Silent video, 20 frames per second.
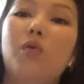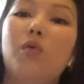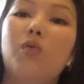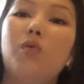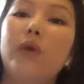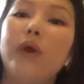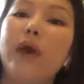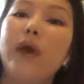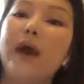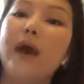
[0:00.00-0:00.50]

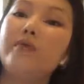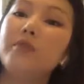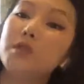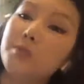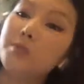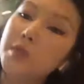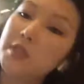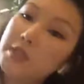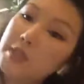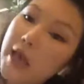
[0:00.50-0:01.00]
we have this
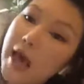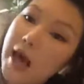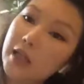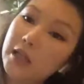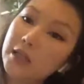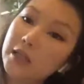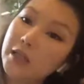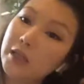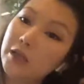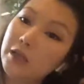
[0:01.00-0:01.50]

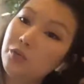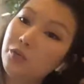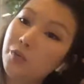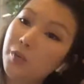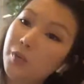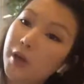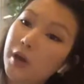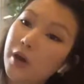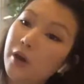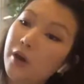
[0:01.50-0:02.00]
mentality
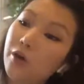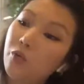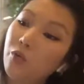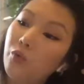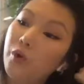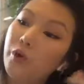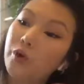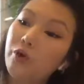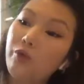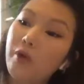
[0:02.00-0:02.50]
where
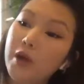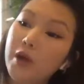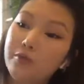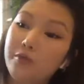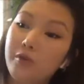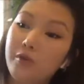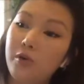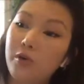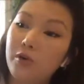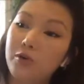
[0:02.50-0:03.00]
we're
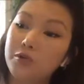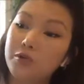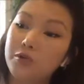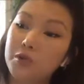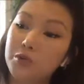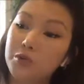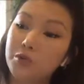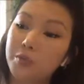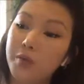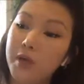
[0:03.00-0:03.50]
grateful
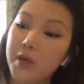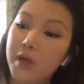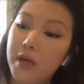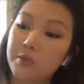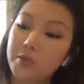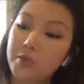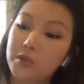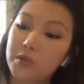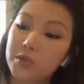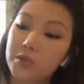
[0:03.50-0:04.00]
to be
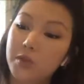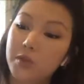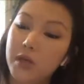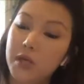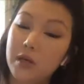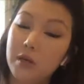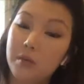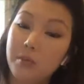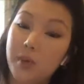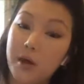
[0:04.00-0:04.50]
able to be
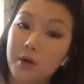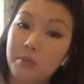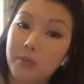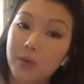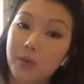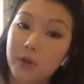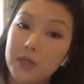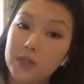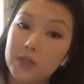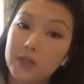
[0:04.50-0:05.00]
in a better
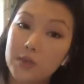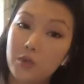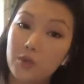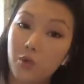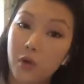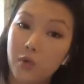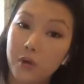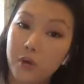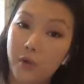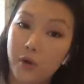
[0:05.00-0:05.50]
place than
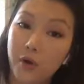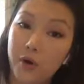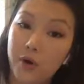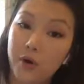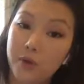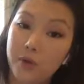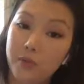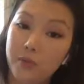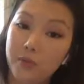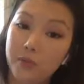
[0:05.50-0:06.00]
where we were.
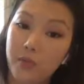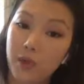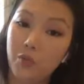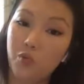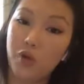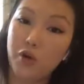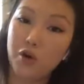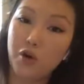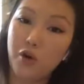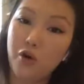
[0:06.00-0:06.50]
And
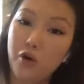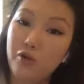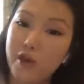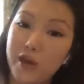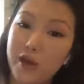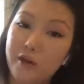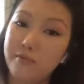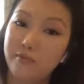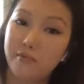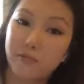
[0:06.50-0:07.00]
we know
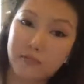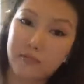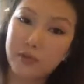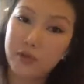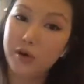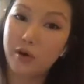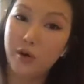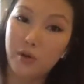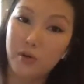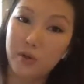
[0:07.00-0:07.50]
that,
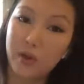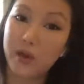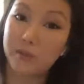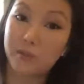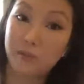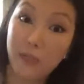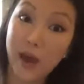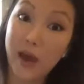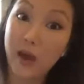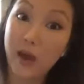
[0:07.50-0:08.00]
you know, like
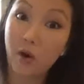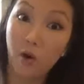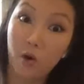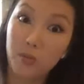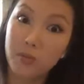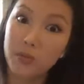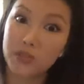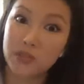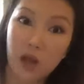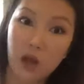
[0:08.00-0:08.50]
back
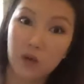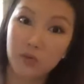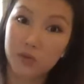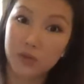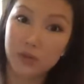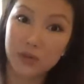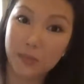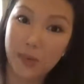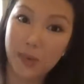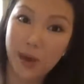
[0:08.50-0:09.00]
home is not
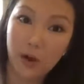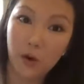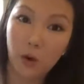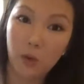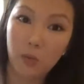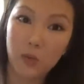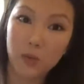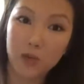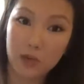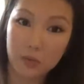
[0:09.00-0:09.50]
really back
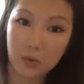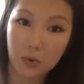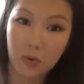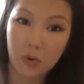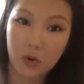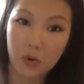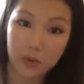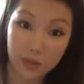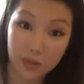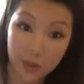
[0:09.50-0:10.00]
home
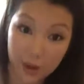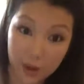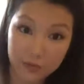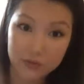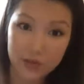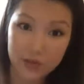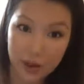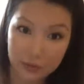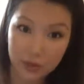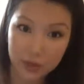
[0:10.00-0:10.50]
anymore. We left
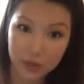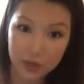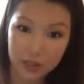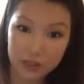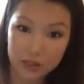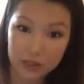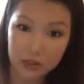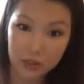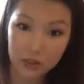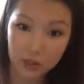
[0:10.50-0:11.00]
that
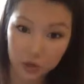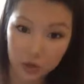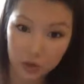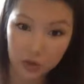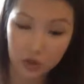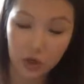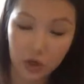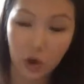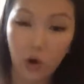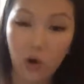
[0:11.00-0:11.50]
place.
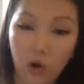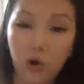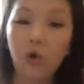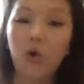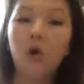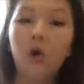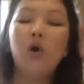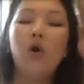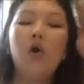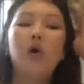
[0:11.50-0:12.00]
So
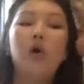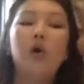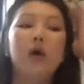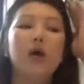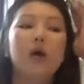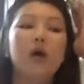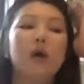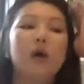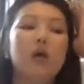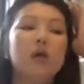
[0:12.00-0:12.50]

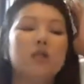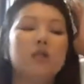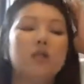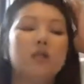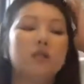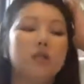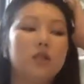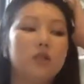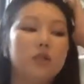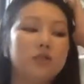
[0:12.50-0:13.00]
it's a
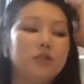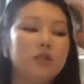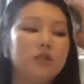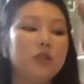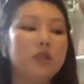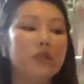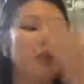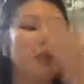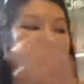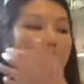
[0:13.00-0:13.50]

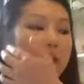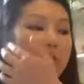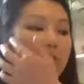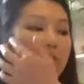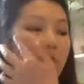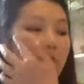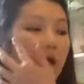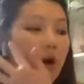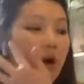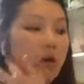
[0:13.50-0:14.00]
different type
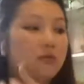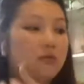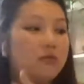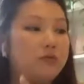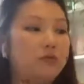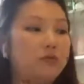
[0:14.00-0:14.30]
of